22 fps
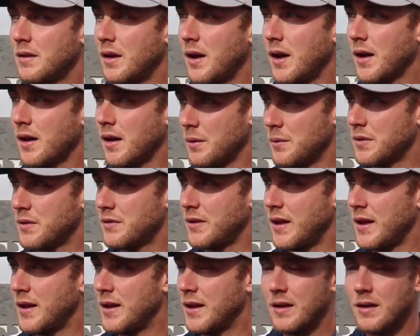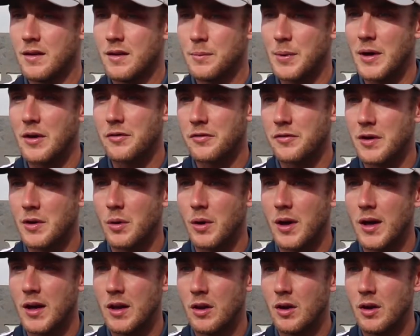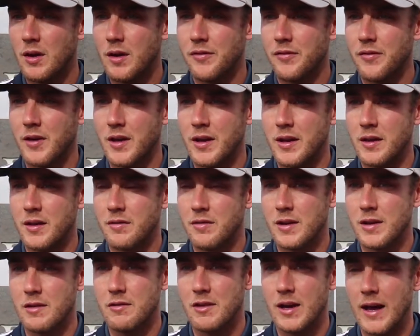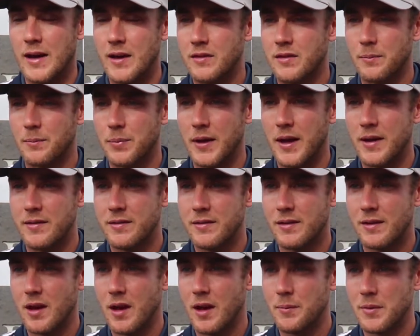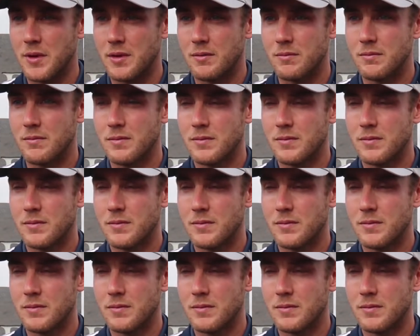I come and stay here at the Belfry quite a lot. I find it a really relaxing place to come and